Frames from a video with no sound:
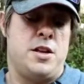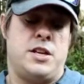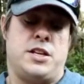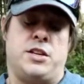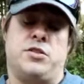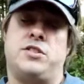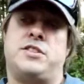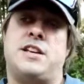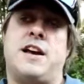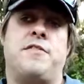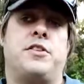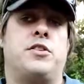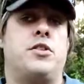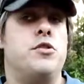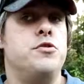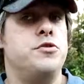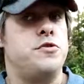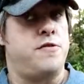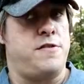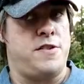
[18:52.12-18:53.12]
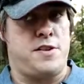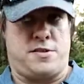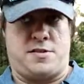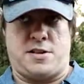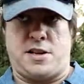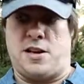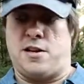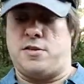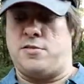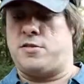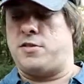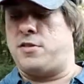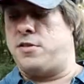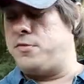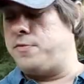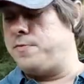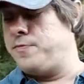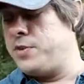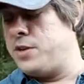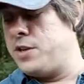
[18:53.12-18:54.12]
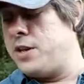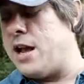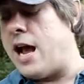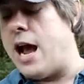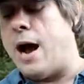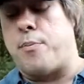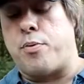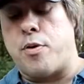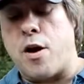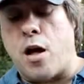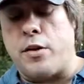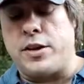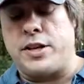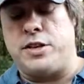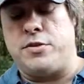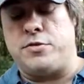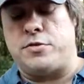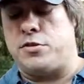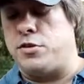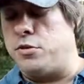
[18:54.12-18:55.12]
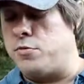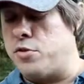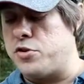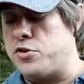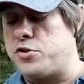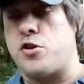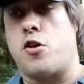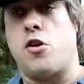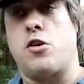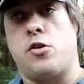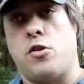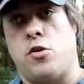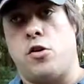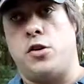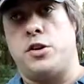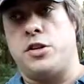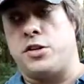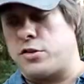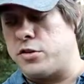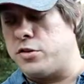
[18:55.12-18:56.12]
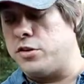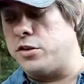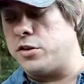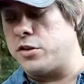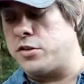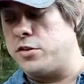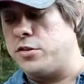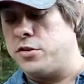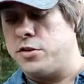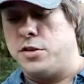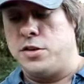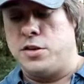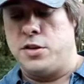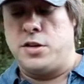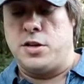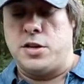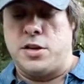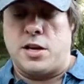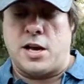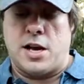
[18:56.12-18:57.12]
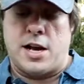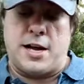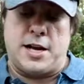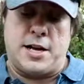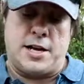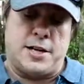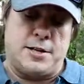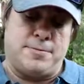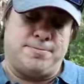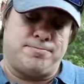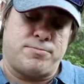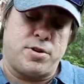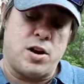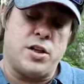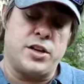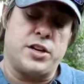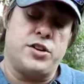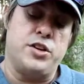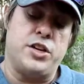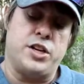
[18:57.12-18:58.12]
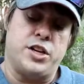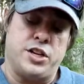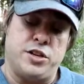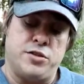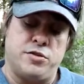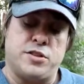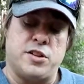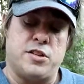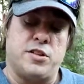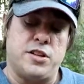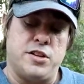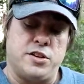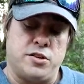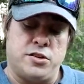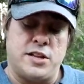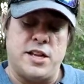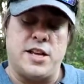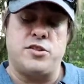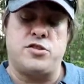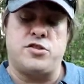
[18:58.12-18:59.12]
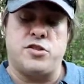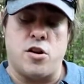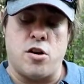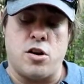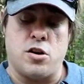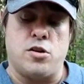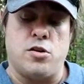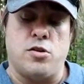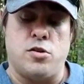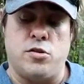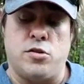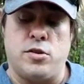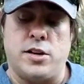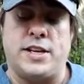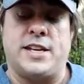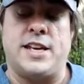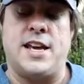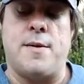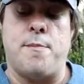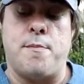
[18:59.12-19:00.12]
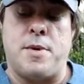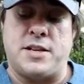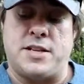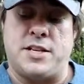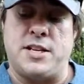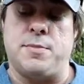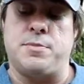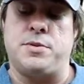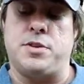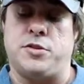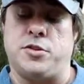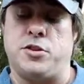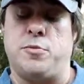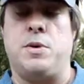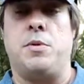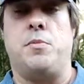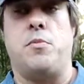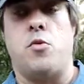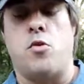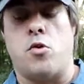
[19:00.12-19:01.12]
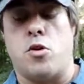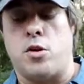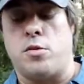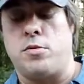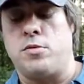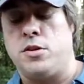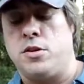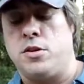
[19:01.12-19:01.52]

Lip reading: you'll just have to close your vents down. So I probably used too much charcoal on this cook. Probably could have used a little less charcoal and kept my temps a little bit more